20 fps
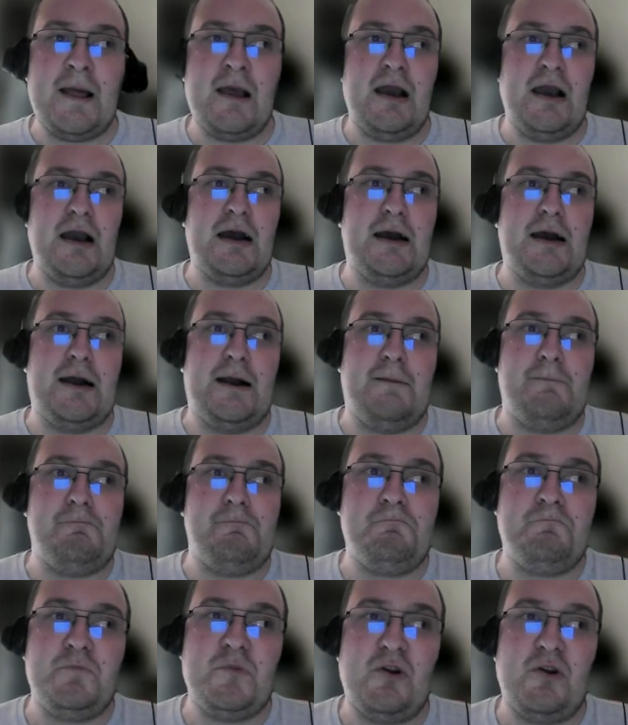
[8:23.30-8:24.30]

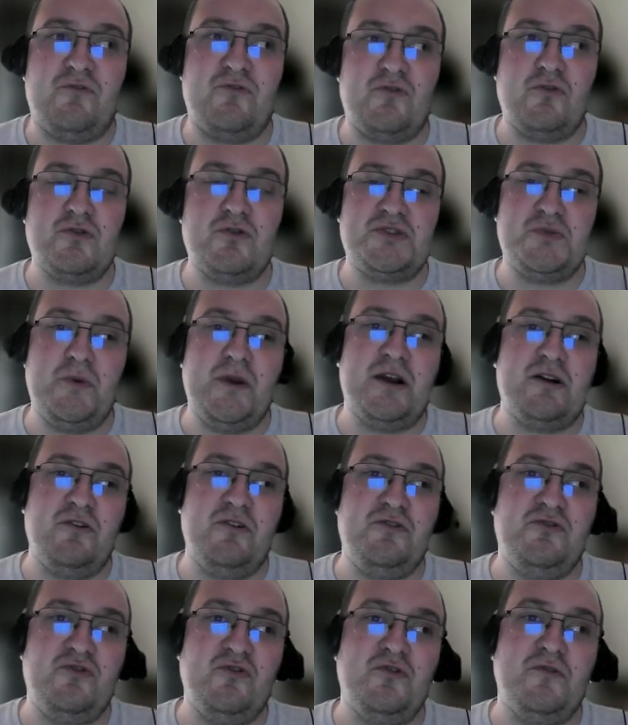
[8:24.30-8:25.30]
Of course, we are
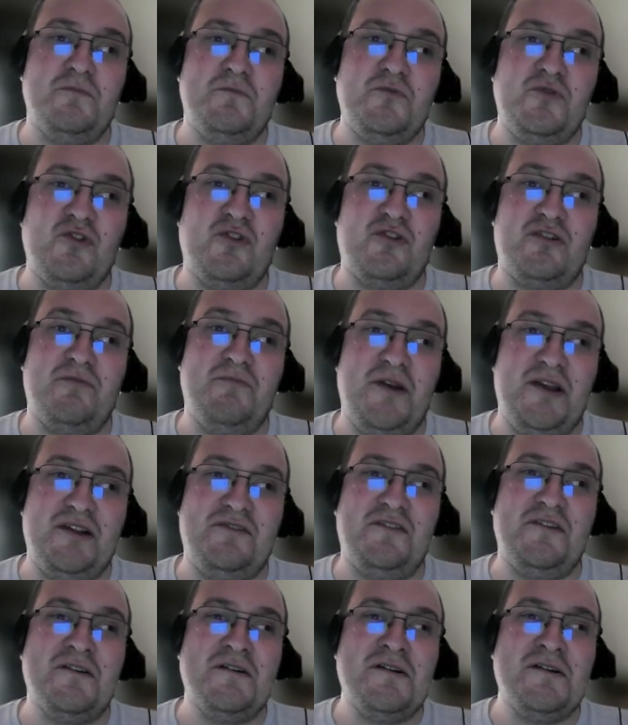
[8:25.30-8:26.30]
going to talk a
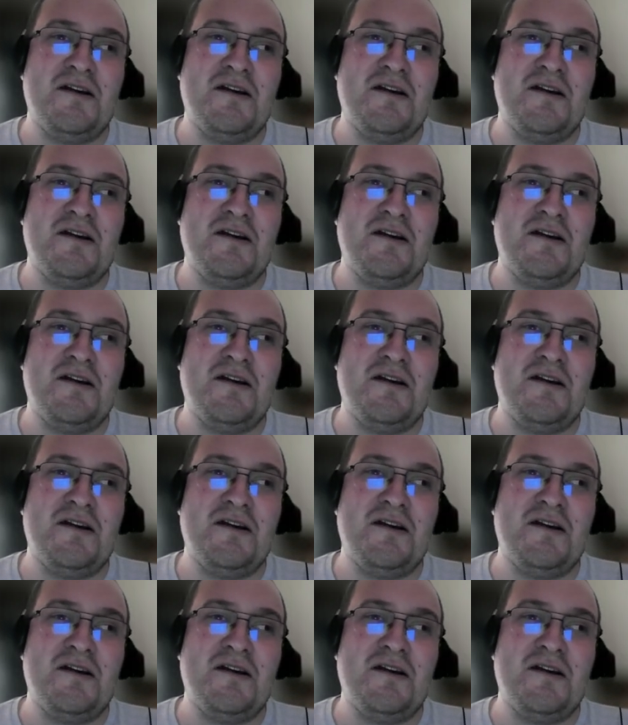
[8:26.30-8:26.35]
bit